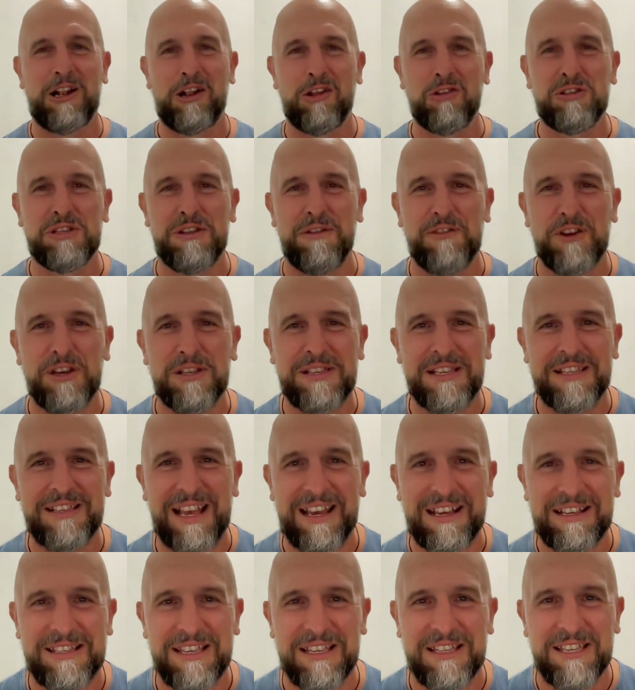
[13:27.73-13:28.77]
Gloucester versus
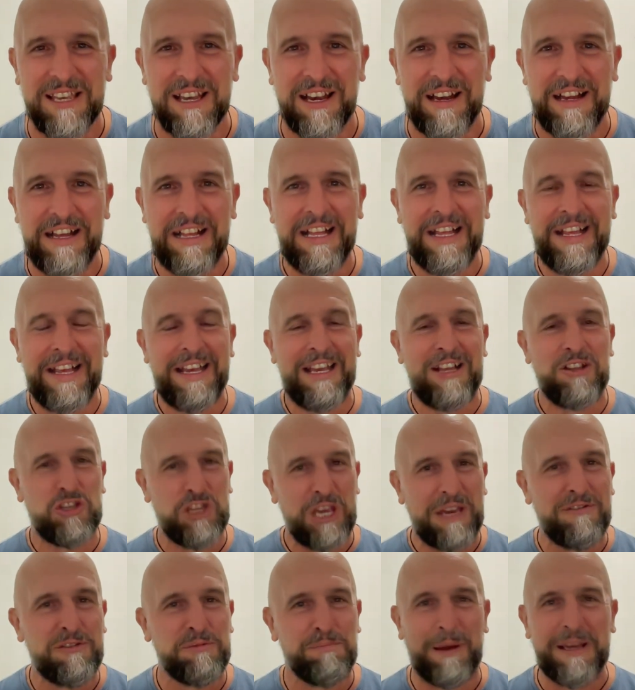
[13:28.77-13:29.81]
Exeter.
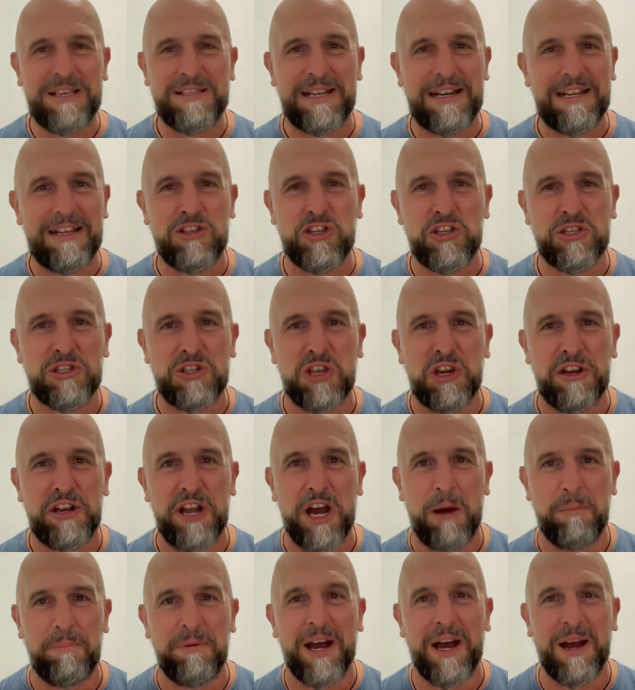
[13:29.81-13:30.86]
Chiefs basically just turned
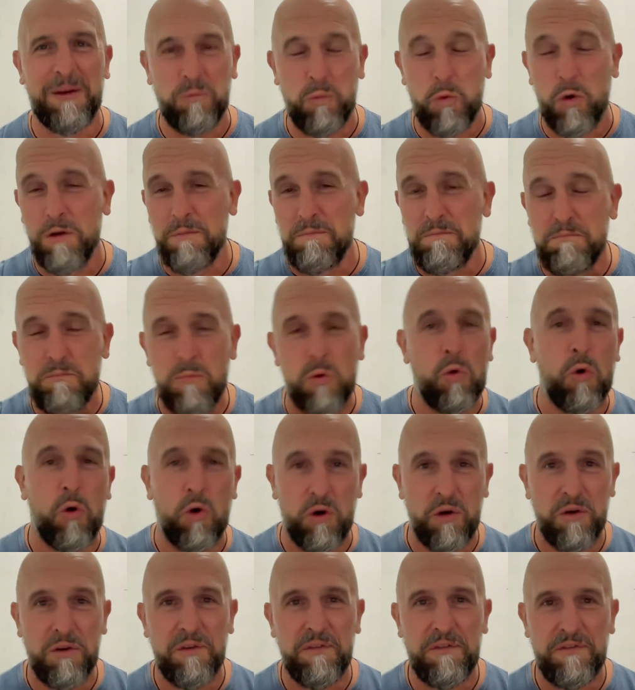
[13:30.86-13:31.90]
up and were
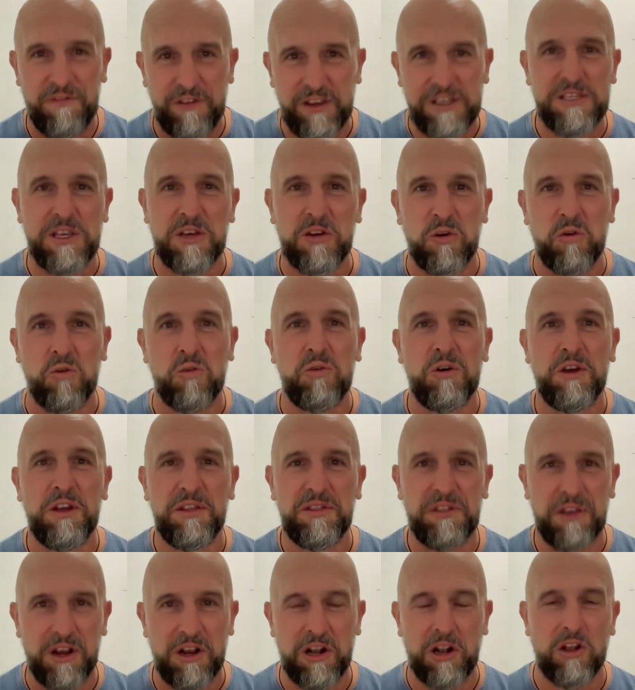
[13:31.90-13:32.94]
more physical
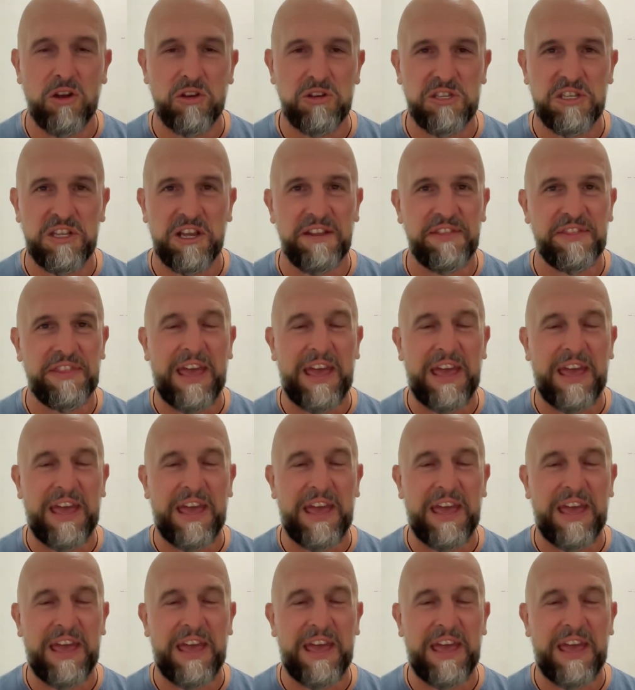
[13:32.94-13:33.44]
than Gloucester.